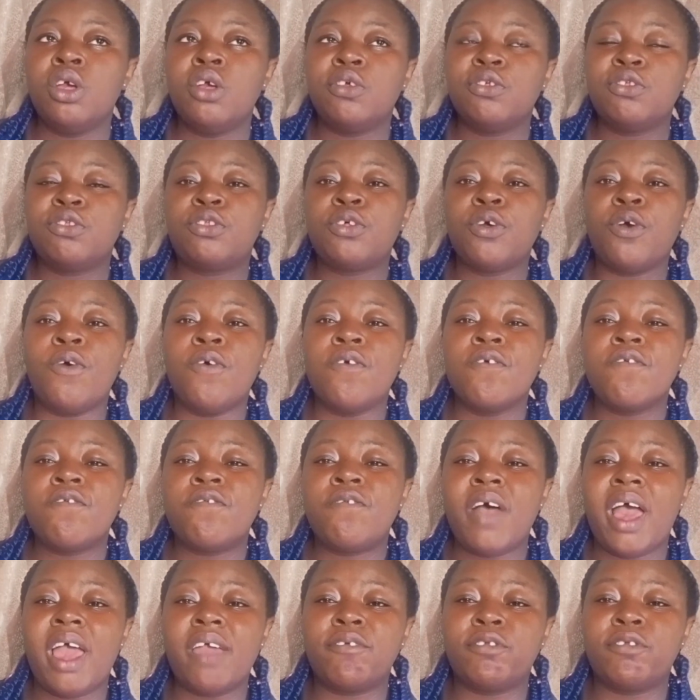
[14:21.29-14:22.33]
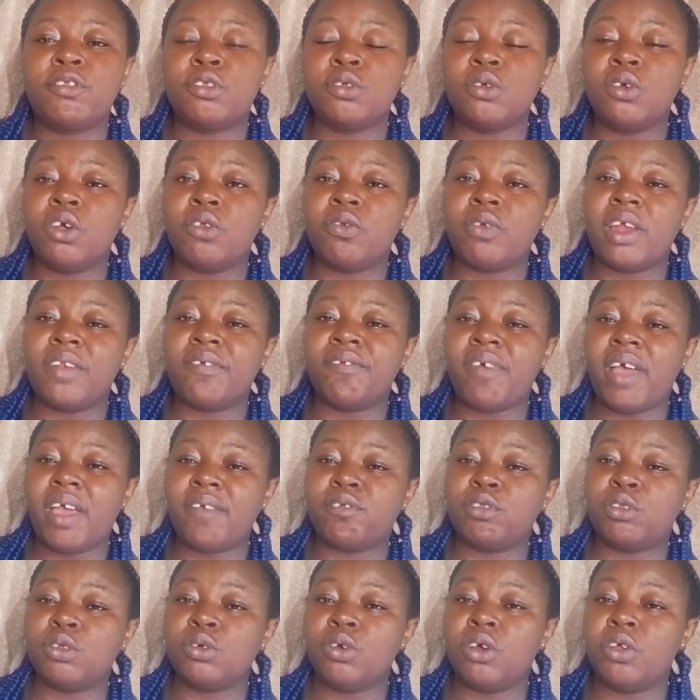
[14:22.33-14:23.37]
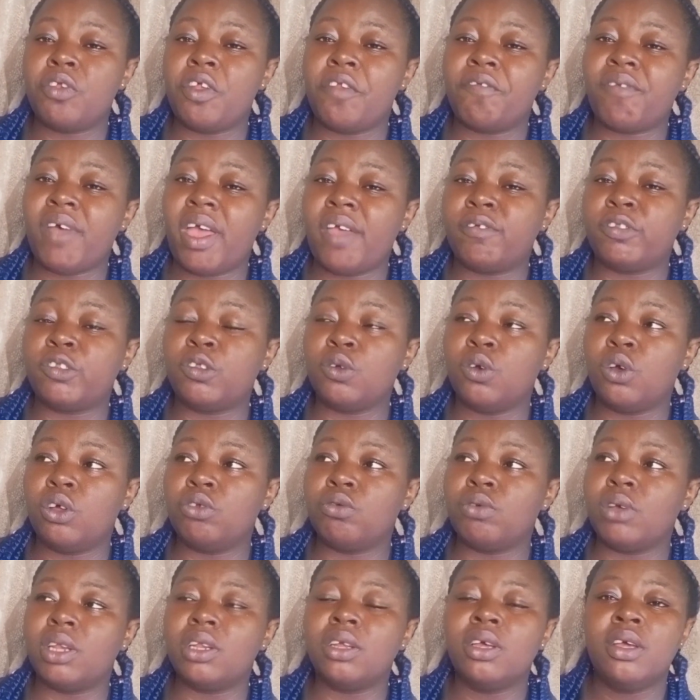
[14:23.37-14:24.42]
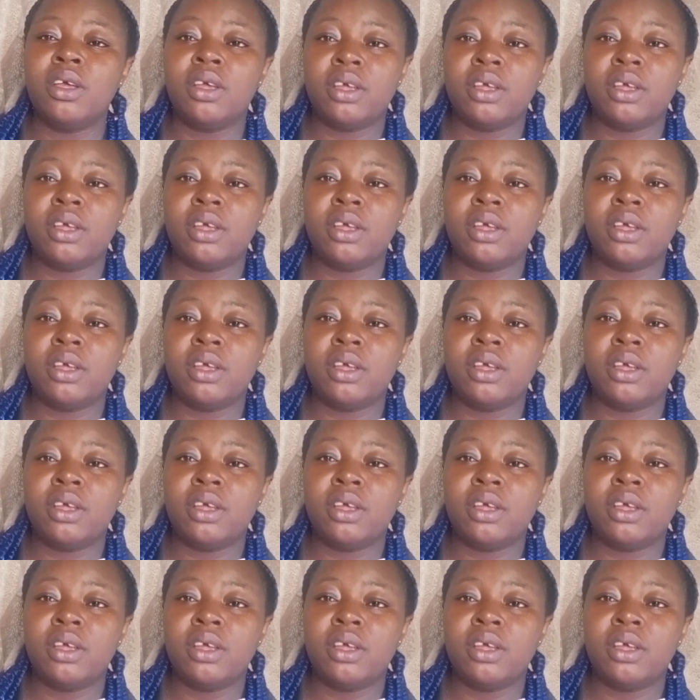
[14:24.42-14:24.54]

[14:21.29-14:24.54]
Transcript: So 5 200, 5 200, 5 200.